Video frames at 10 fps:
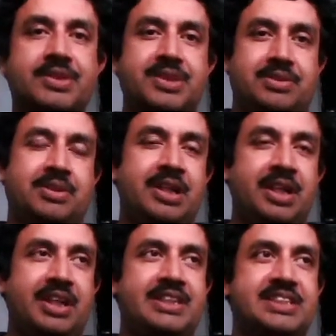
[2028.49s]
So
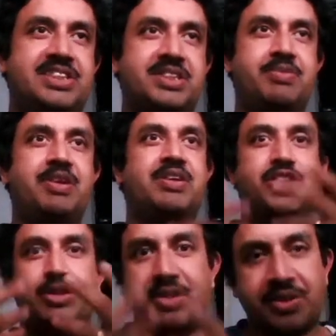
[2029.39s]
it is just purely
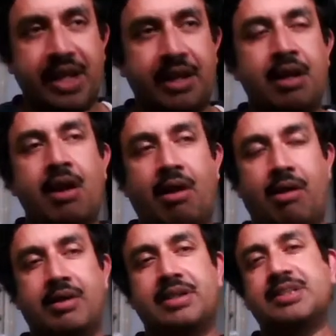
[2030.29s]
geometric,
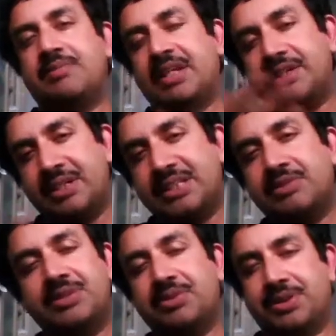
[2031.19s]
or some other
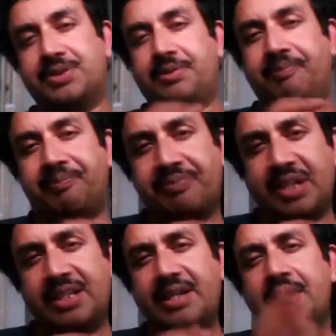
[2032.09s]
reason we don't know.
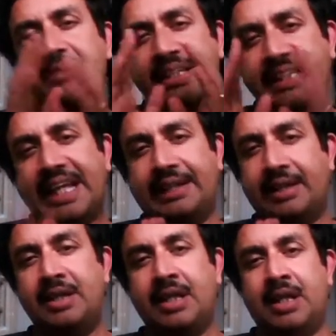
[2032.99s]
The number 10
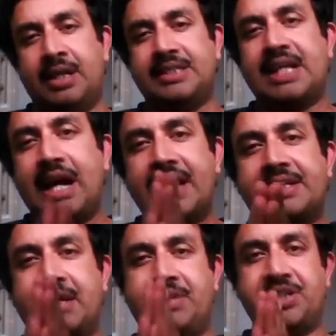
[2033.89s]
is a higher
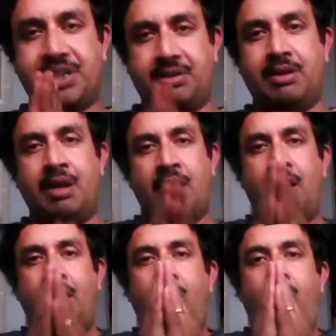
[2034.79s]
dimension.
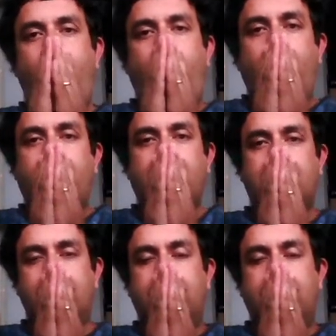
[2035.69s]
So